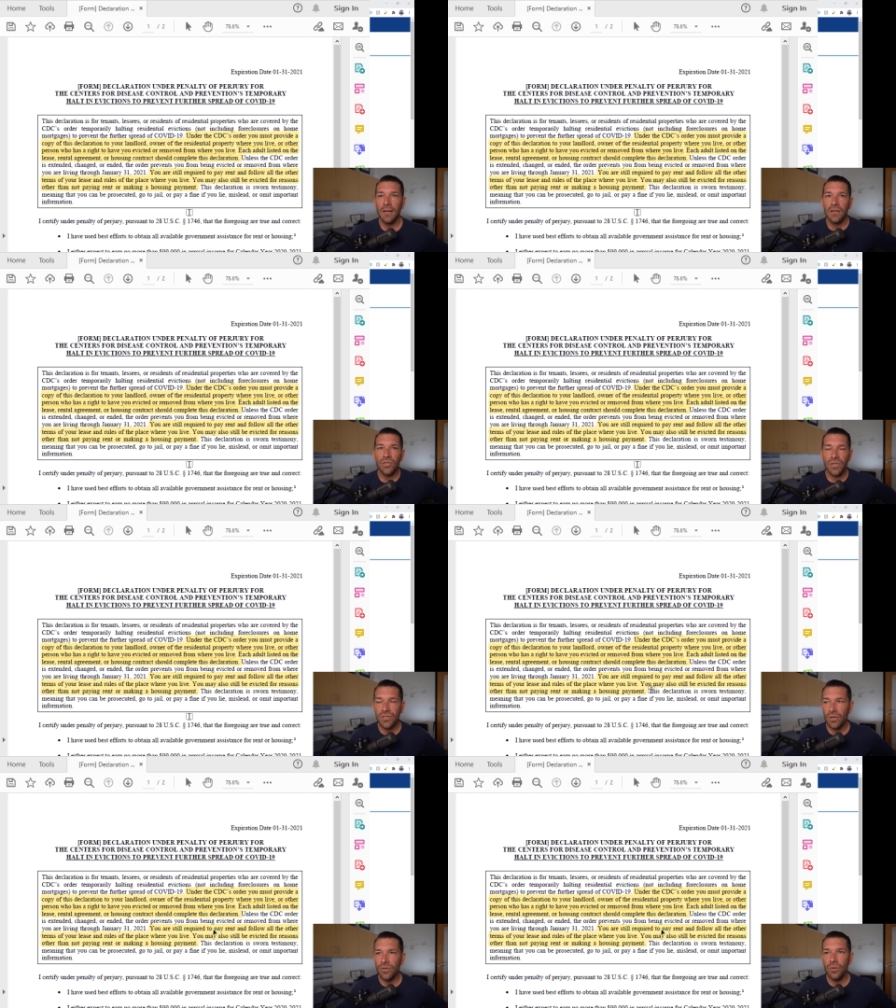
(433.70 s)
just
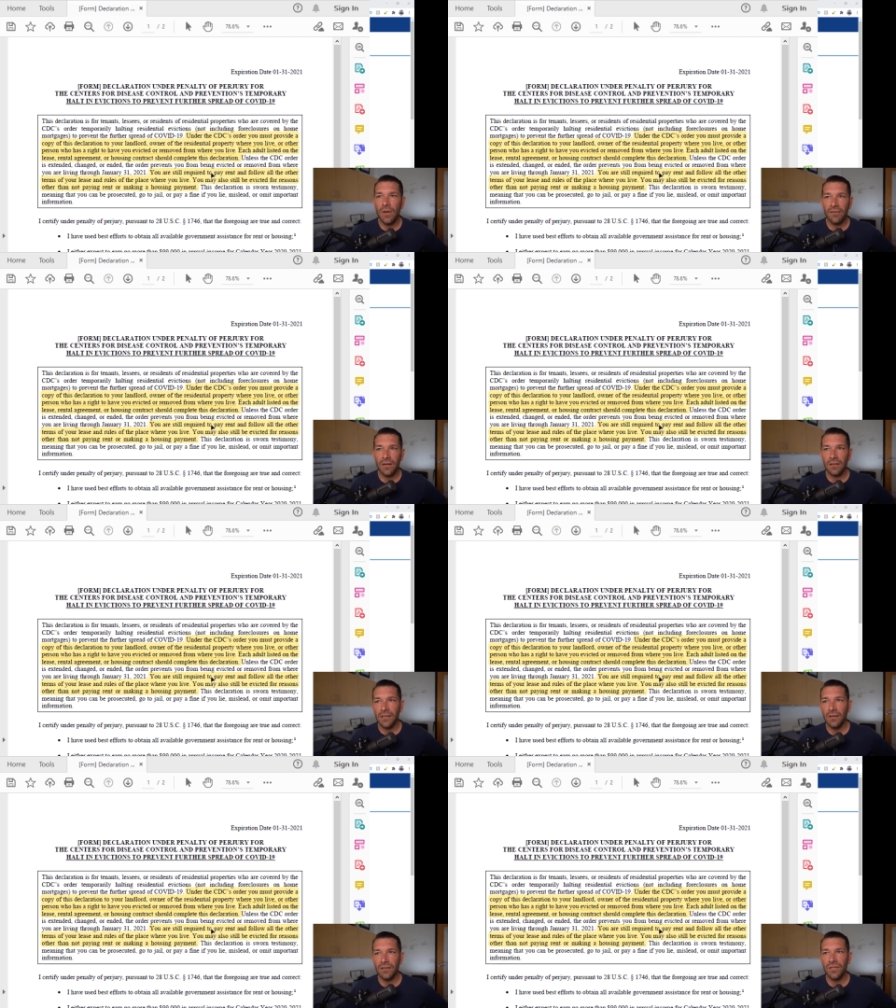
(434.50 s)
so you have a
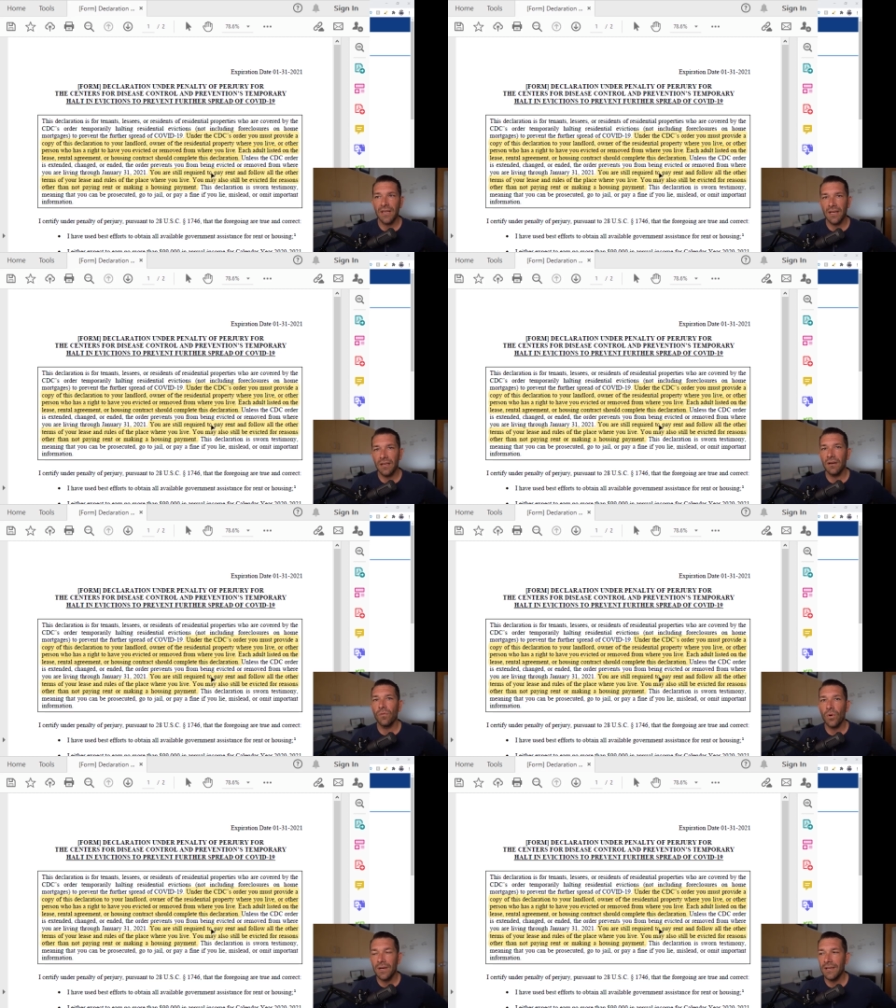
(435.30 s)
clear understanding of
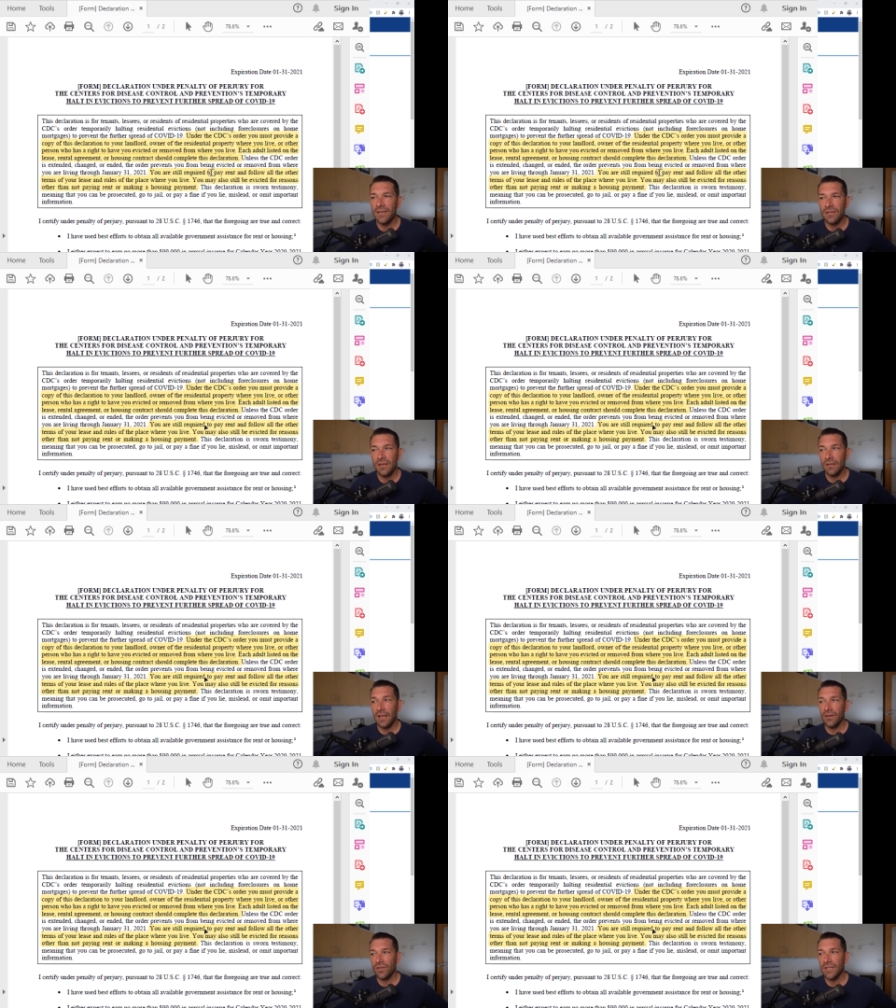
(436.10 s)
what it is
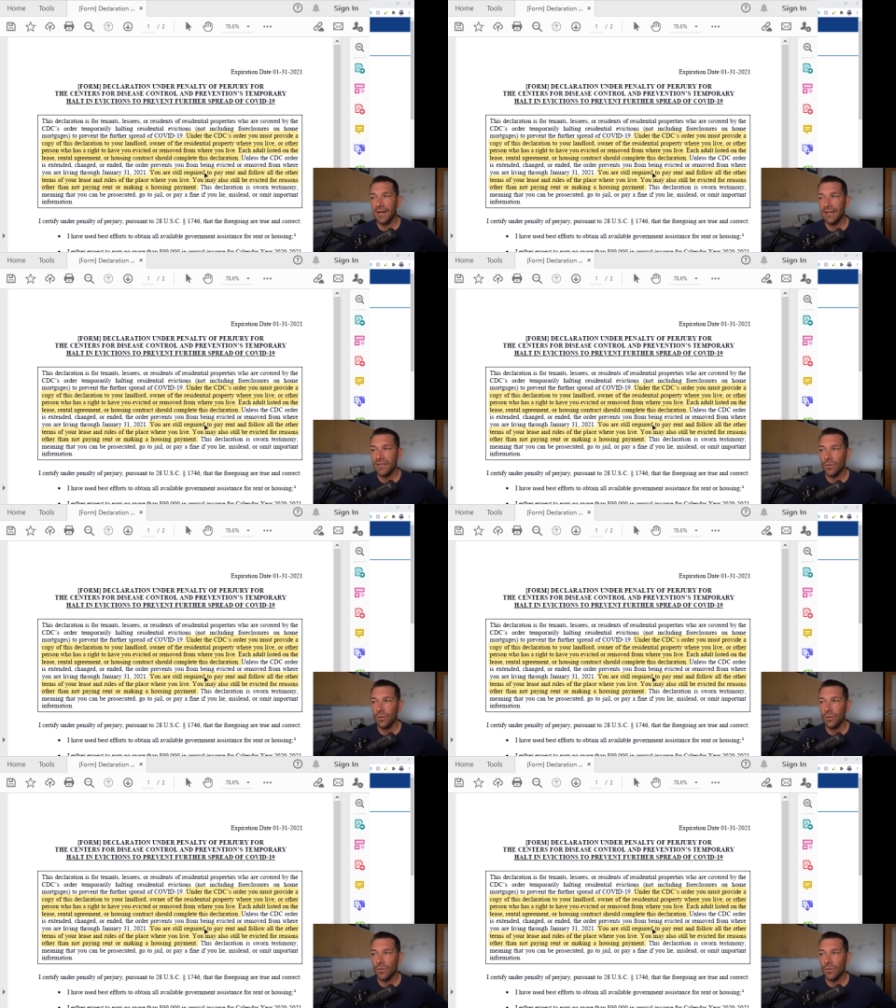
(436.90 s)
that you're signing. So